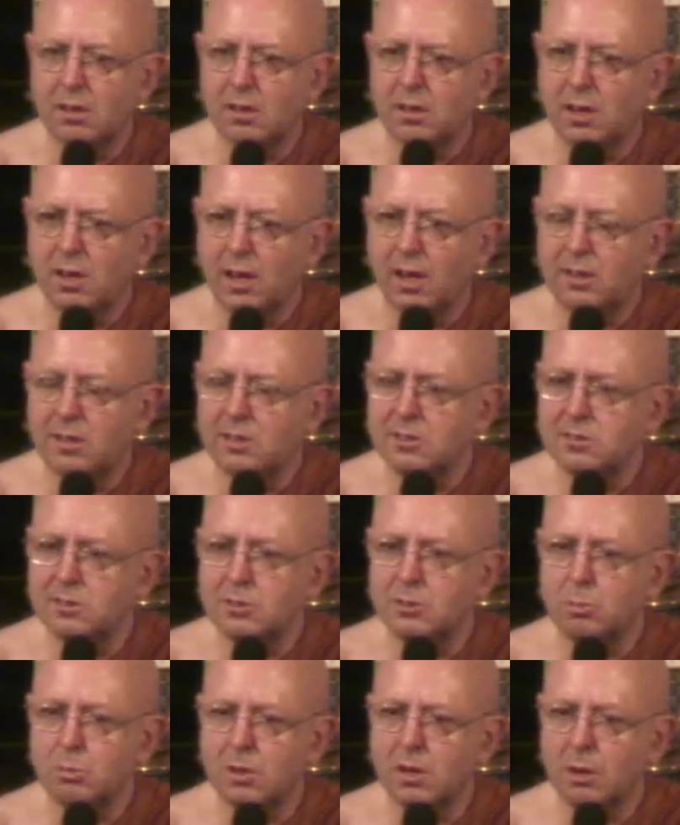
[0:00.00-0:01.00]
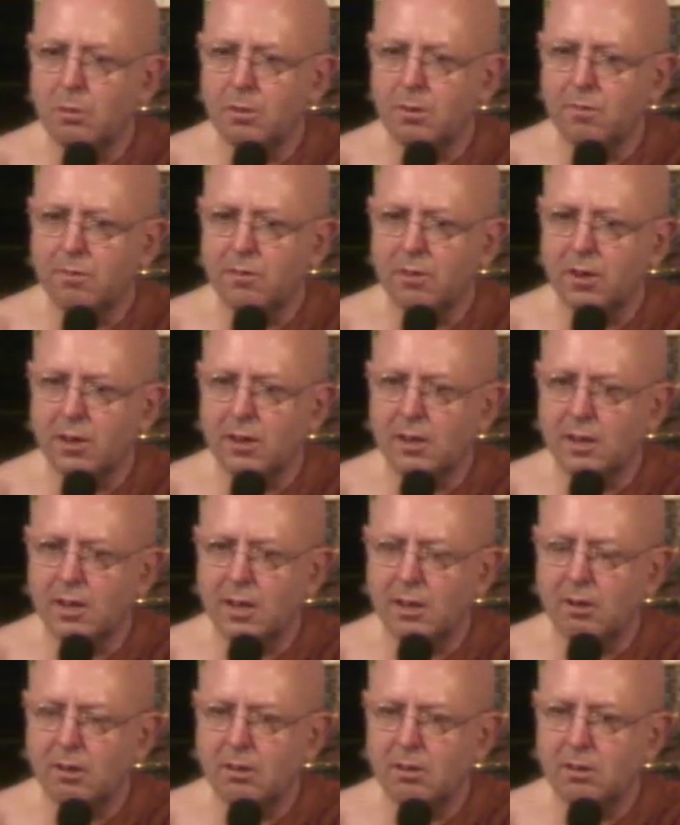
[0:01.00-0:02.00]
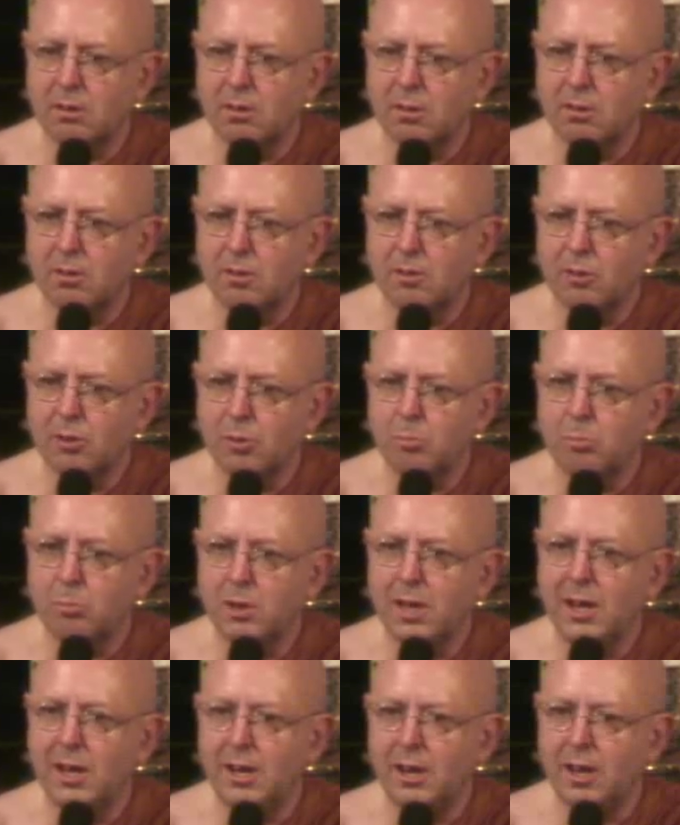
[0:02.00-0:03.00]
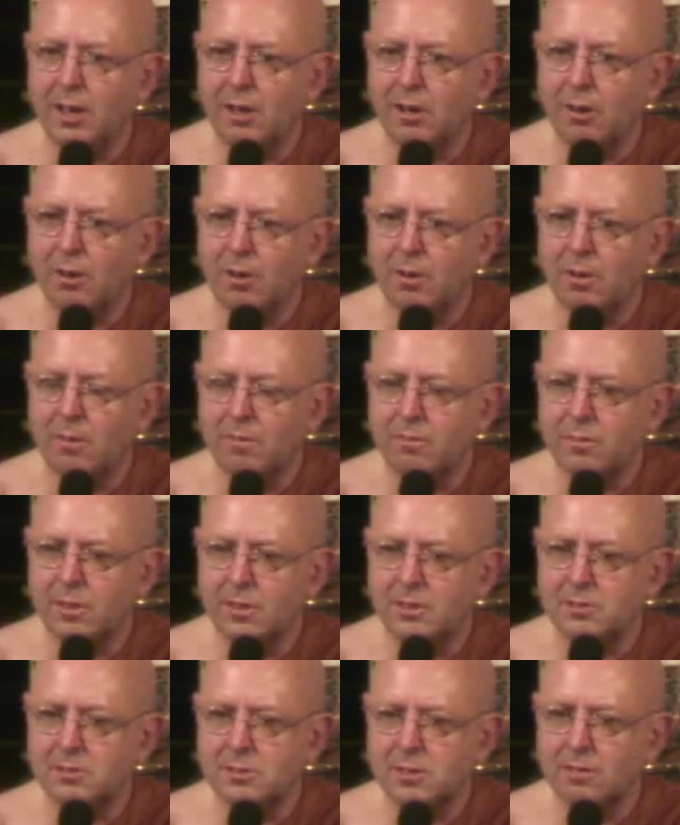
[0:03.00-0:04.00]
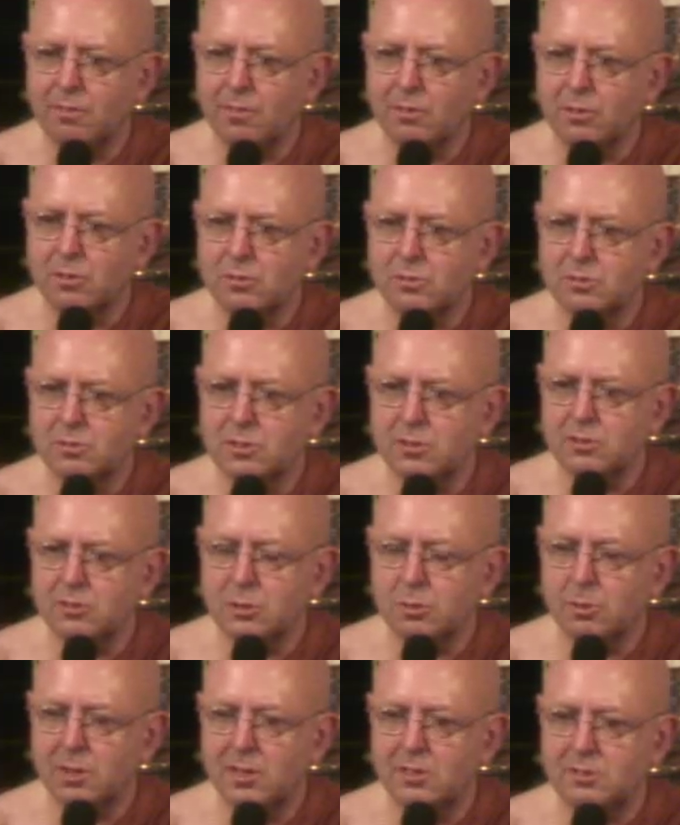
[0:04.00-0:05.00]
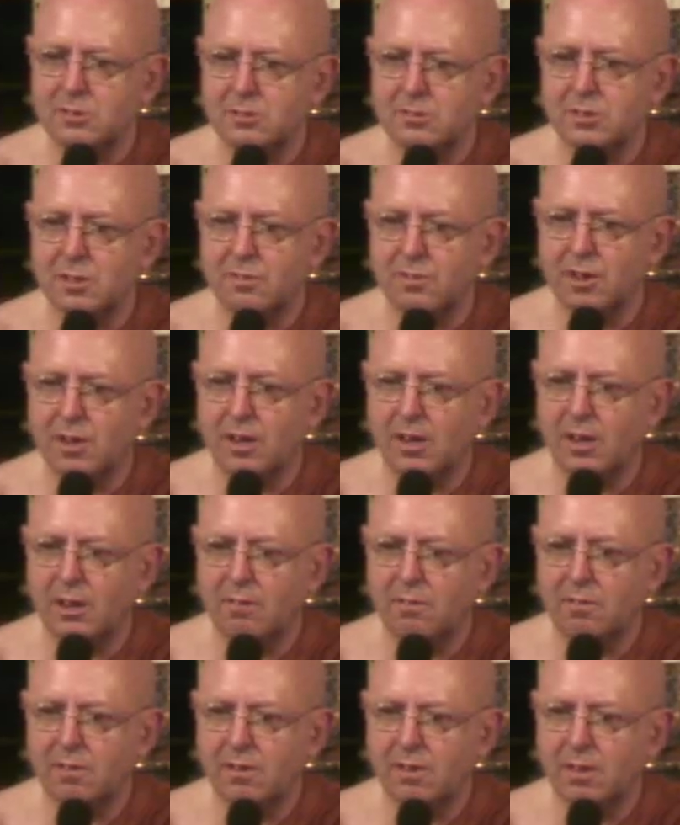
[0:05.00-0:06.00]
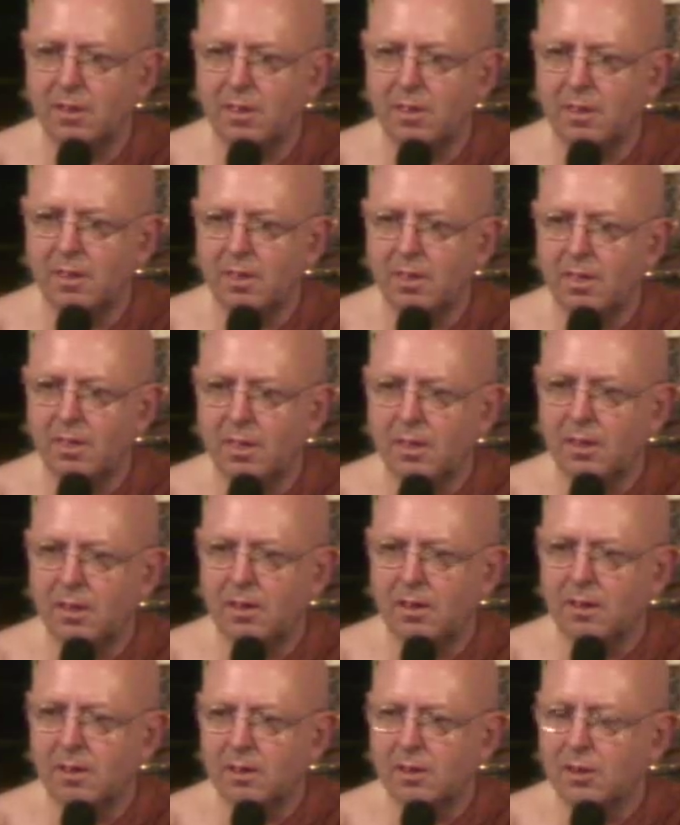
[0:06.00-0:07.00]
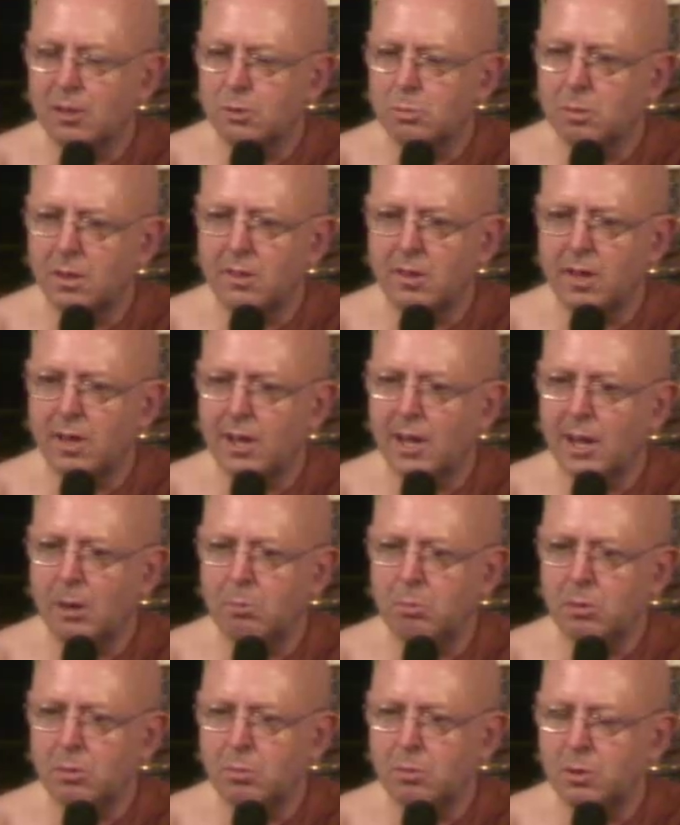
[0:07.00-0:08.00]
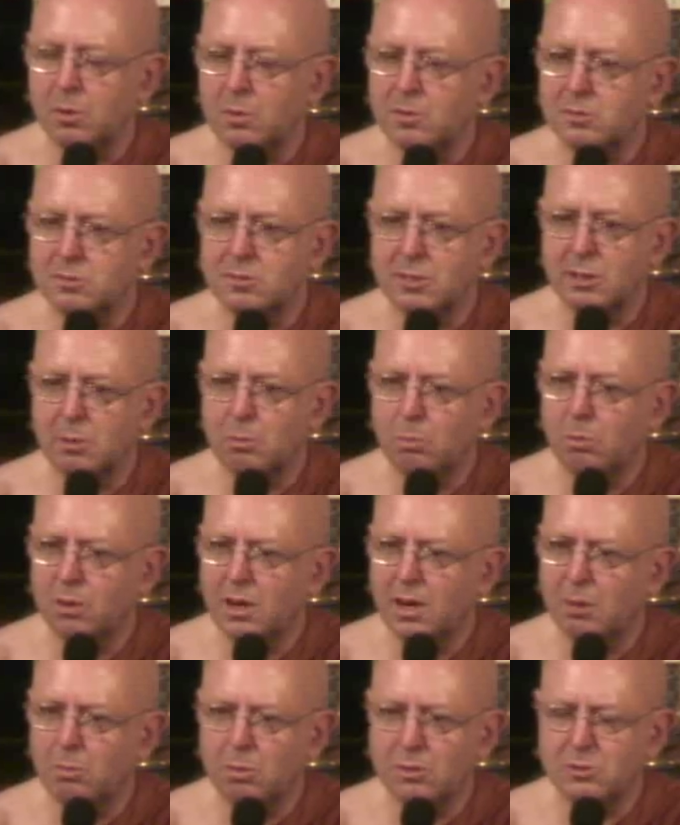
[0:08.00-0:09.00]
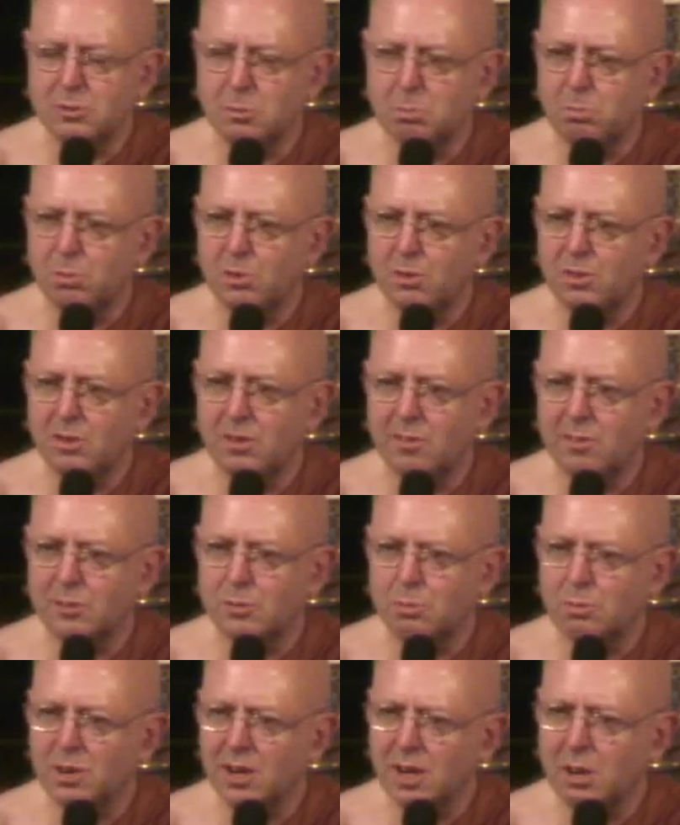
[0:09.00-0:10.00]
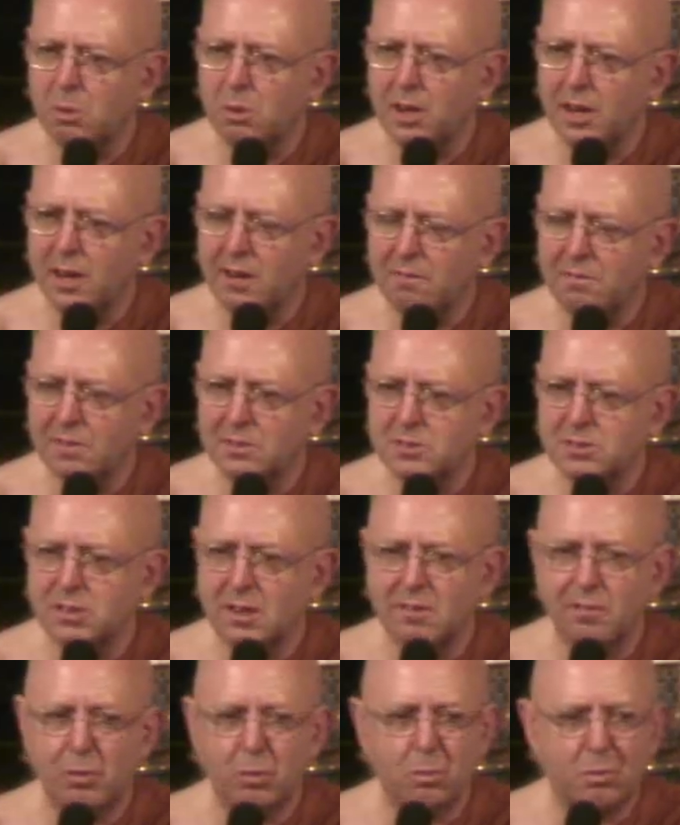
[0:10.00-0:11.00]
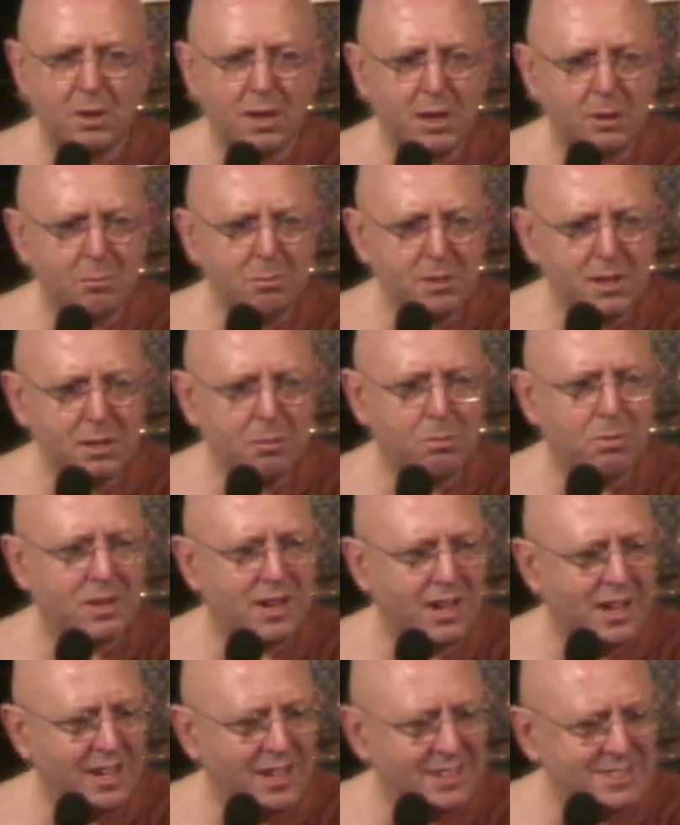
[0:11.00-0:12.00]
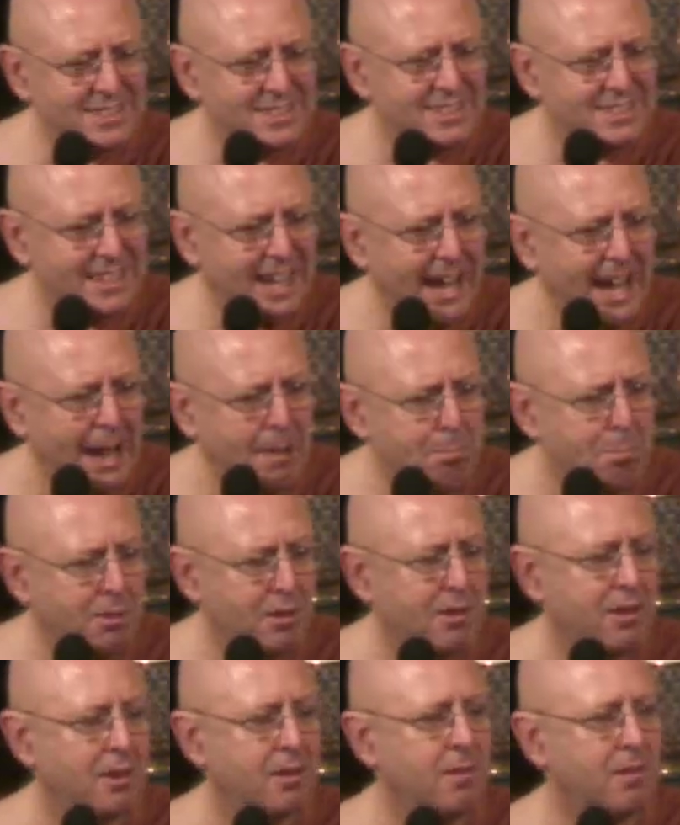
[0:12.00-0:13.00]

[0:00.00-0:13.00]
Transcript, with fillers: And this is where we find out the meaning of these difficult situations of our life. Because when they happen, we always say, Why? What's the point of this? Why do I have to suffer? Why me? Why does this happen?